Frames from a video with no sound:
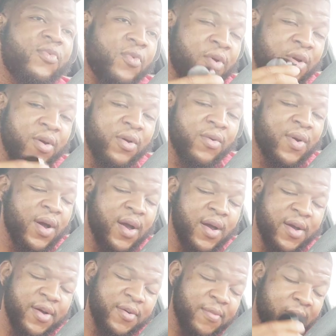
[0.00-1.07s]
Real
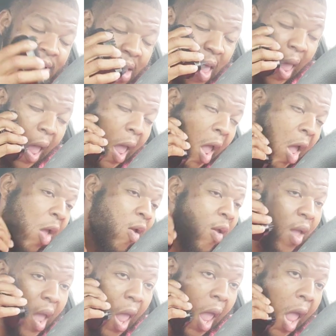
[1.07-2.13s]
wild. But
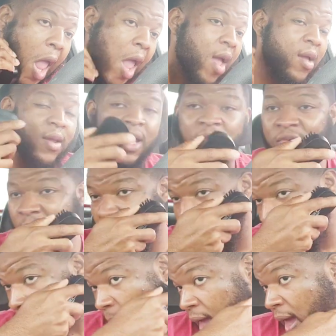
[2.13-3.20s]
that's what
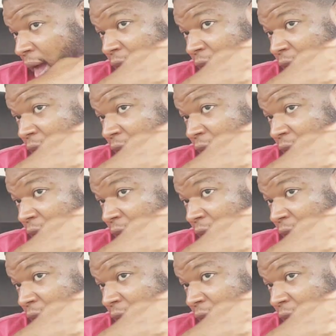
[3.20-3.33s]
happened.